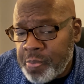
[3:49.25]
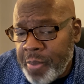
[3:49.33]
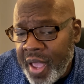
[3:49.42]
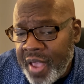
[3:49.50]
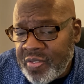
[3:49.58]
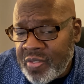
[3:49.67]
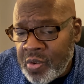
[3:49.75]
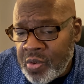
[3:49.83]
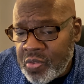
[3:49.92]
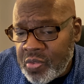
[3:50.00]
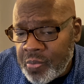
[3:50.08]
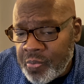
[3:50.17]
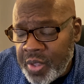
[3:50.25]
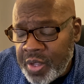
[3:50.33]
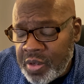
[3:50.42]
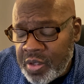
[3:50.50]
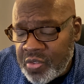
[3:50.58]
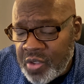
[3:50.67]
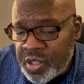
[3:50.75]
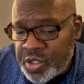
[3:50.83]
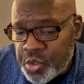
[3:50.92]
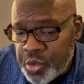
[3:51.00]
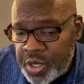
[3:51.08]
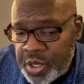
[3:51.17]
pastors in this
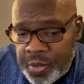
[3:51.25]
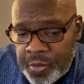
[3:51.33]
country